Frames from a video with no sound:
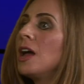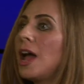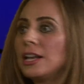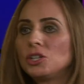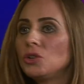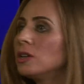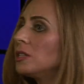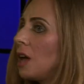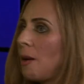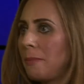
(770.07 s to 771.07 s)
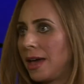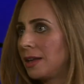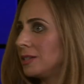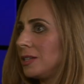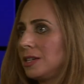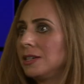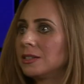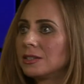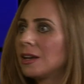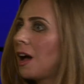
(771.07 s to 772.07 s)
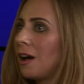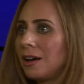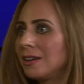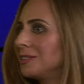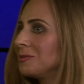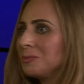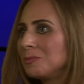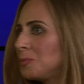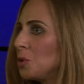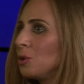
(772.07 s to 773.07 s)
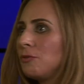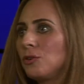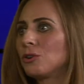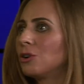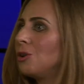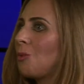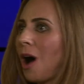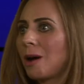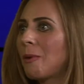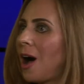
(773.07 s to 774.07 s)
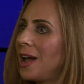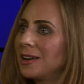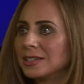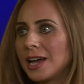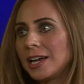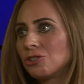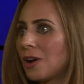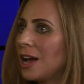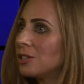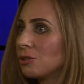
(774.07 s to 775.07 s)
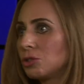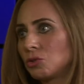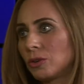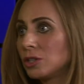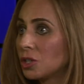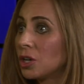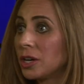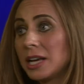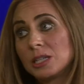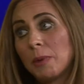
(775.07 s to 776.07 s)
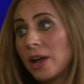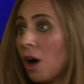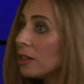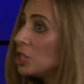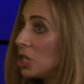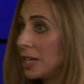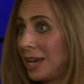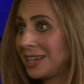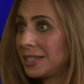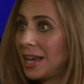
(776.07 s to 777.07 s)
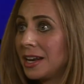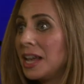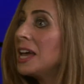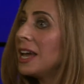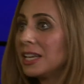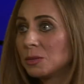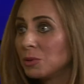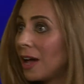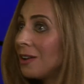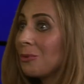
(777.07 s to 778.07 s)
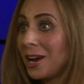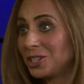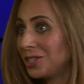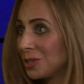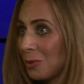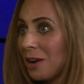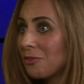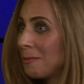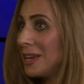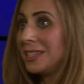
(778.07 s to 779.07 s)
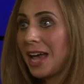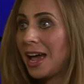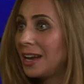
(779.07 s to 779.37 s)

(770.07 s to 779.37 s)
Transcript: As soon as a man sees a beautiful girl walk by in a tight dress or a short skirt, his biology kicks in, his blood rushes right from his head